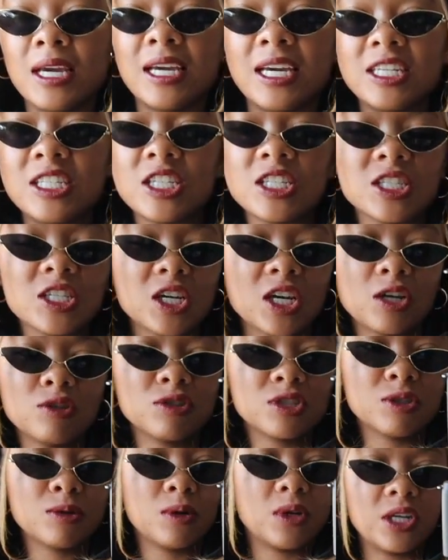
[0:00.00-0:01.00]
it just
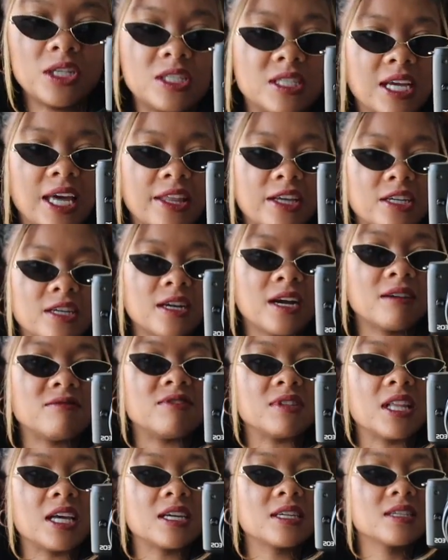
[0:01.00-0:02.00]
goes good together, I
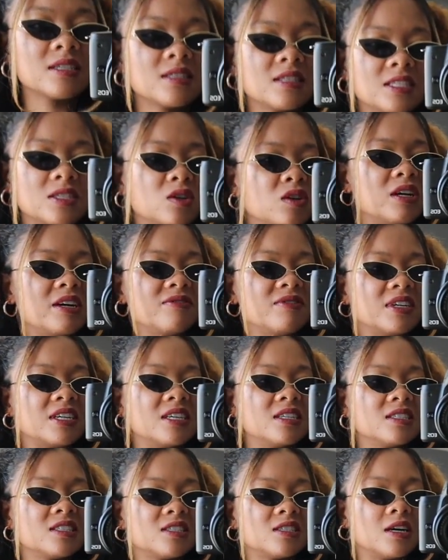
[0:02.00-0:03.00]
feel like, this whole
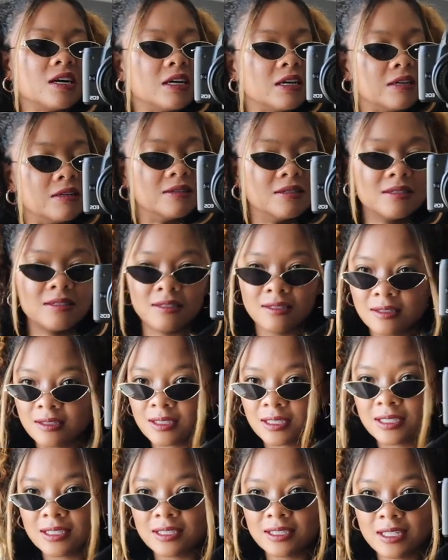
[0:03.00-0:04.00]
outfit. So,
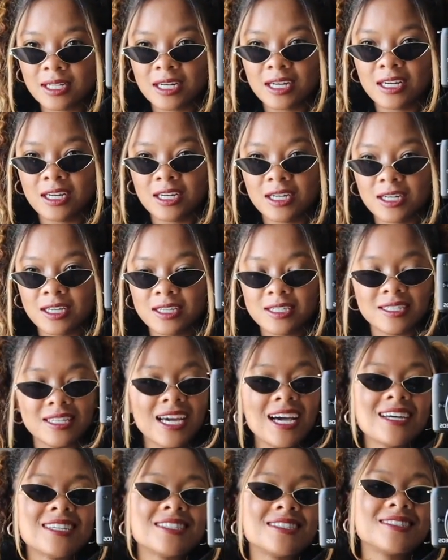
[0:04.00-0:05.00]

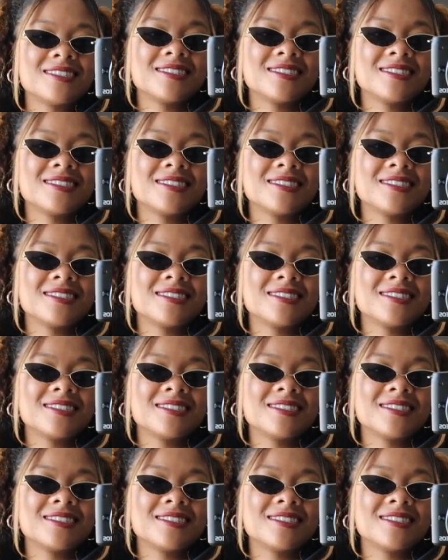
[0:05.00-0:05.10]
yeah.